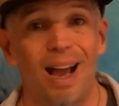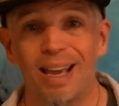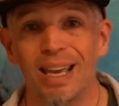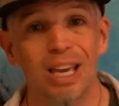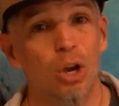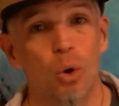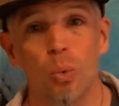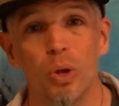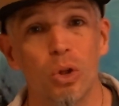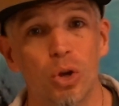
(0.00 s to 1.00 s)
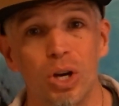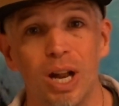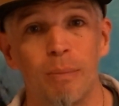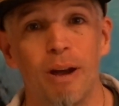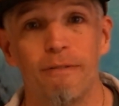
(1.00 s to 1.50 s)
I can get going real good
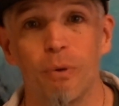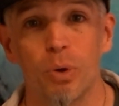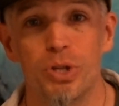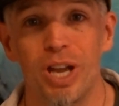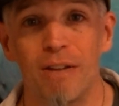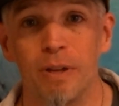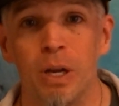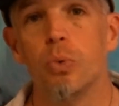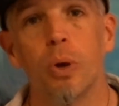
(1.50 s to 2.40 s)
on my 4.7.